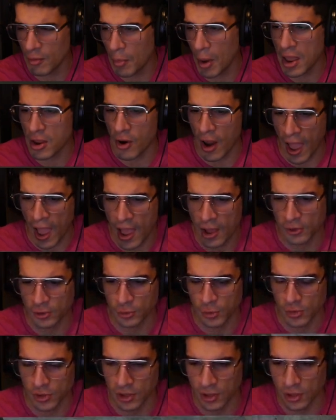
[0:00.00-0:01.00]
by your house
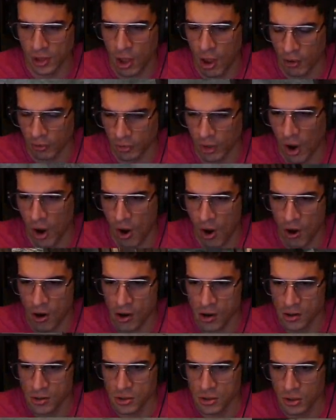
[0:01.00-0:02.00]
with a loud
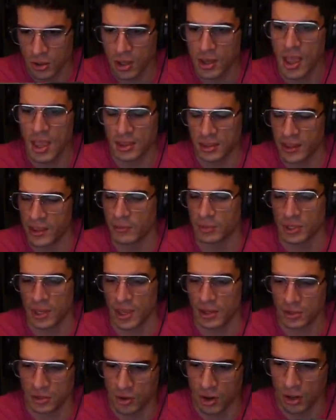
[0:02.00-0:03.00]
car, you could get
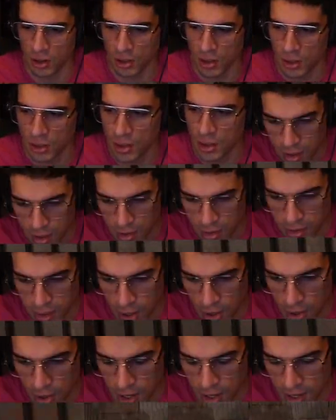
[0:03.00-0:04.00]
DMCA strike.
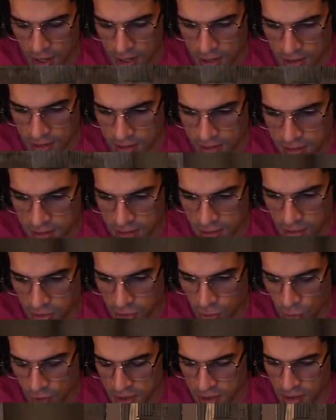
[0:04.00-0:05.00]
There is
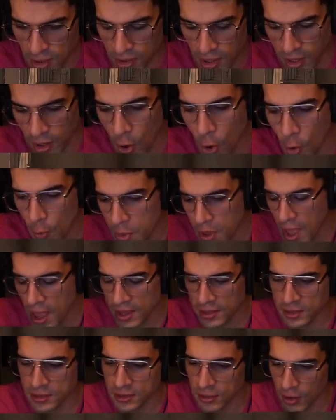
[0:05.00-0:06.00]
Twitch, like
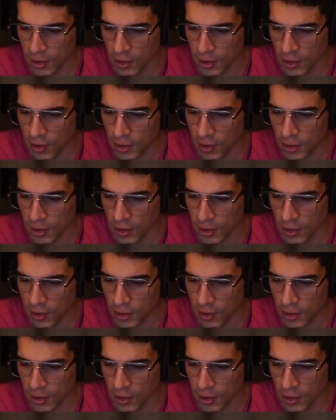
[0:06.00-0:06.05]
OBS,